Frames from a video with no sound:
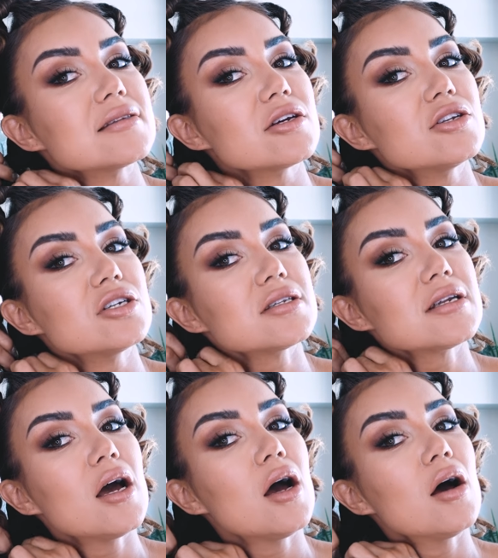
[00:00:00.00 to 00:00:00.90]
So just
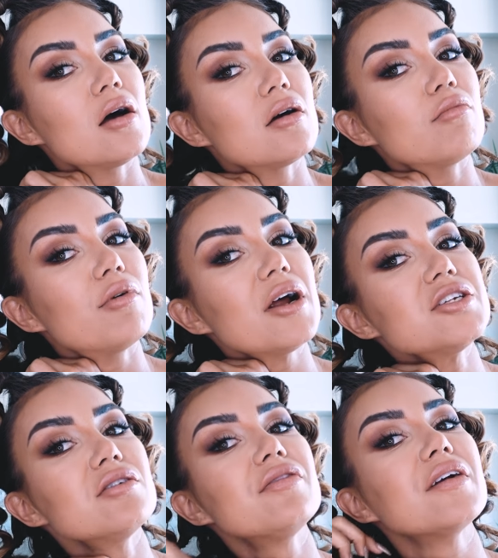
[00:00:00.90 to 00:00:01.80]

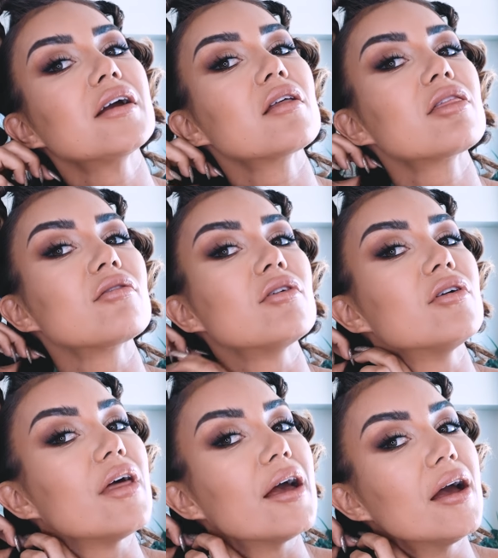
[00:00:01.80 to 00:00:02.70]
brush your finger
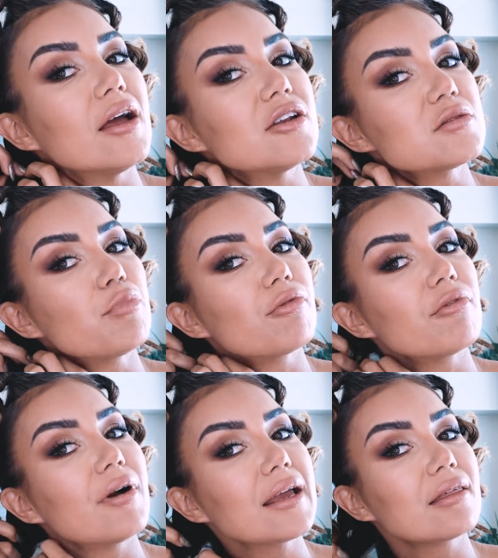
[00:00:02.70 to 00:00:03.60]
through there and just
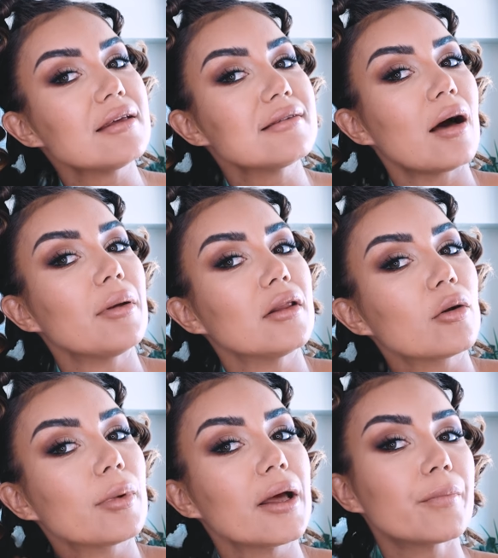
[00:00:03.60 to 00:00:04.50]
break these up a
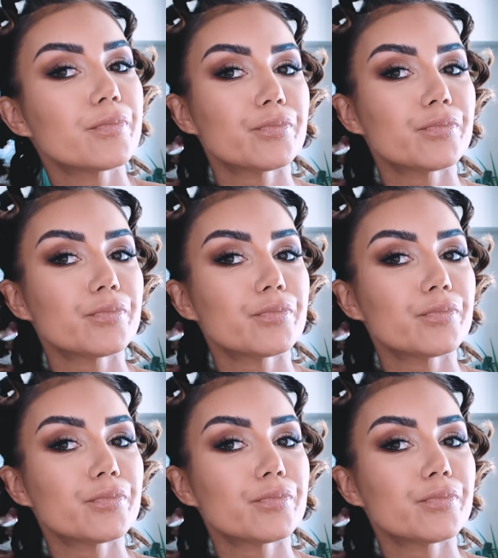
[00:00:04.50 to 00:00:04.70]
little bit.